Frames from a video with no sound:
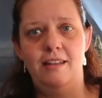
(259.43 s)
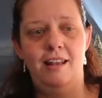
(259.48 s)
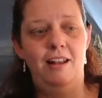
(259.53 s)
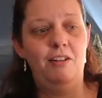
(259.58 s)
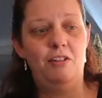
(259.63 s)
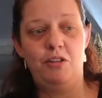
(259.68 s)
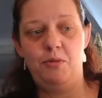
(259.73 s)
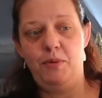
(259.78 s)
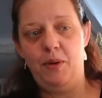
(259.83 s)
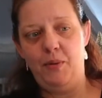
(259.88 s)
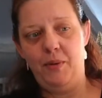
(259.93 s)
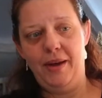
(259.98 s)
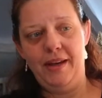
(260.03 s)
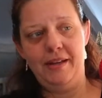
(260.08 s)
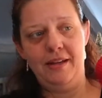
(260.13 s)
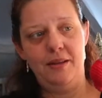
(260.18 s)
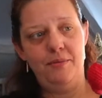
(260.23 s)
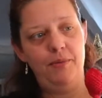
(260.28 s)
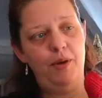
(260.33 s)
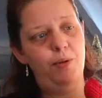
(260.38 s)
looks a bit
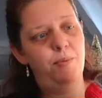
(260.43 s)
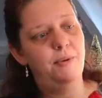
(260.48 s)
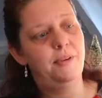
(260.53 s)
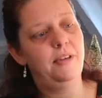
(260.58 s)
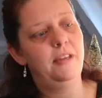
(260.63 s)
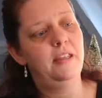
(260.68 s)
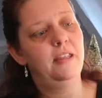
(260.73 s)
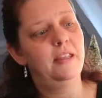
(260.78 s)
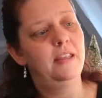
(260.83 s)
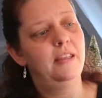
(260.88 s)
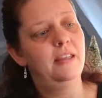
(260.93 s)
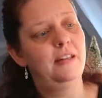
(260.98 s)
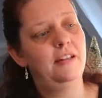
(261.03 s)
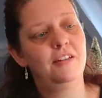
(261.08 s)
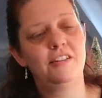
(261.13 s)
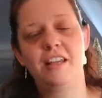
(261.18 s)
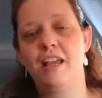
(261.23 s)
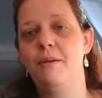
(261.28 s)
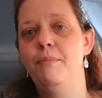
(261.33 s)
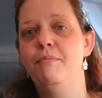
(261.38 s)
weird at the moment. It
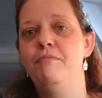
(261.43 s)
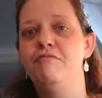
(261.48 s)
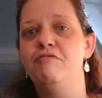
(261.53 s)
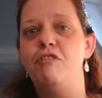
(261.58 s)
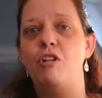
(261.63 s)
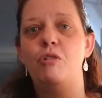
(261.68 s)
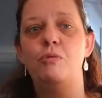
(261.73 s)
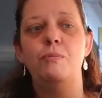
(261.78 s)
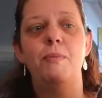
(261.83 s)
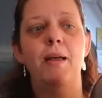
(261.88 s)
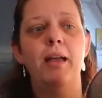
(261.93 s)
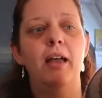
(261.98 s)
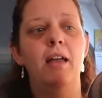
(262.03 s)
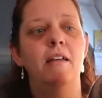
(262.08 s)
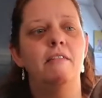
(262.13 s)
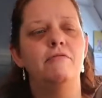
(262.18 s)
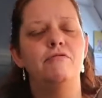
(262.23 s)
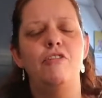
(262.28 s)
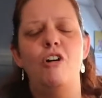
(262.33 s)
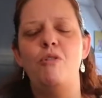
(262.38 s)
looks like a roll
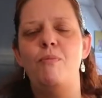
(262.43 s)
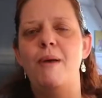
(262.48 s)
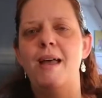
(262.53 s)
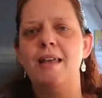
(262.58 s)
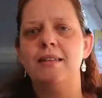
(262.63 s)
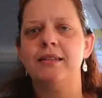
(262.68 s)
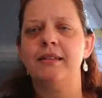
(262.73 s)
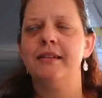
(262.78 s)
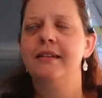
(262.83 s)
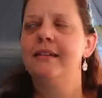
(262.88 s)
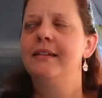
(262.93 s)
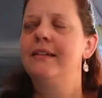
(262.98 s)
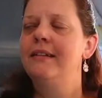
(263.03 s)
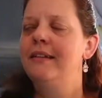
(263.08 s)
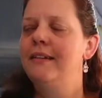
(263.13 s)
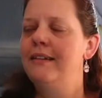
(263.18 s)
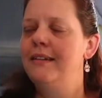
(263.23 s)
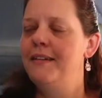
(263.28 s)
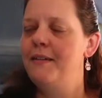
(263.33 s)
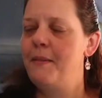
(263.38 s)
mat.
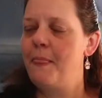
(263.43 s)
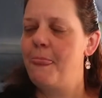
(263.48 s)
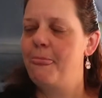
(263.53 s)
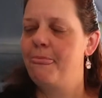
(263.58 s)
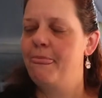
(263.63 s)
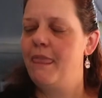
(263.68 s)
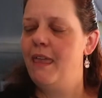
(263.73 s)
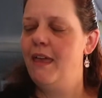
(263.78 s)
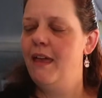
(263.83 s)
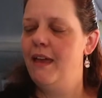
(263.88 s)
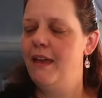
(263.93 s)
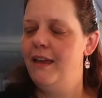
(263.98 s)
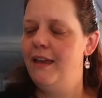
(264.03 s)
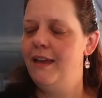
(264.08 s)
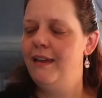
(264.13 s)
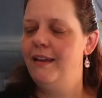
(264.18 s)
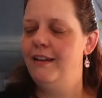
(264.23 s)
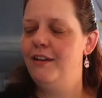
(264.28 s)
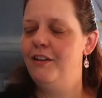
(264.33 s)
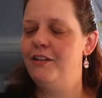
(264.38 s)

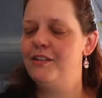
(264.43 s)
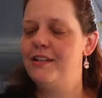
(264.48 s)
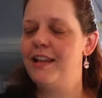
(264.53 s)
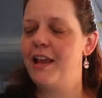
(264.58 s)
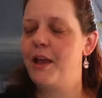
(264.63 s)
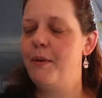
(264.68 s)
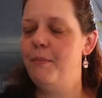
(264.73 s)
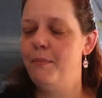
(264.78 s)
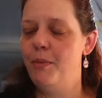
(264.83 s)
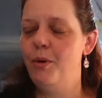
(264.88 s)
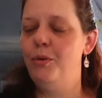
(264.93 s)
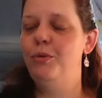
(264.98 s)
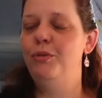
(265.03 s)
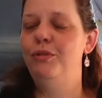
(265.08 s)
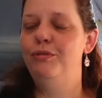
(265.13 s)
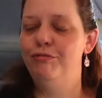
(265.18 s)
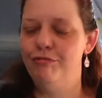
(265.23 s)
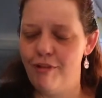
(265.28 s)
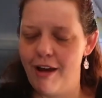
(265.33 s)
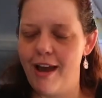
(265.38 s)
Looks like a
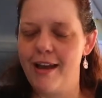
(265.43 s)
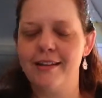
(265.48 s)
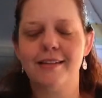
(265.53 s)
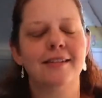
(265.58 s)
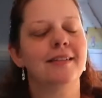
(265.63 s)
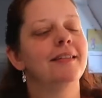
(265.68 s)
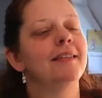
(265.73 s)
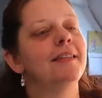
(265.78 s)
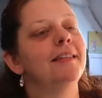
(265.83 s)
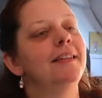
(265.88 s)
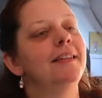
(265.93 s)
mole rat.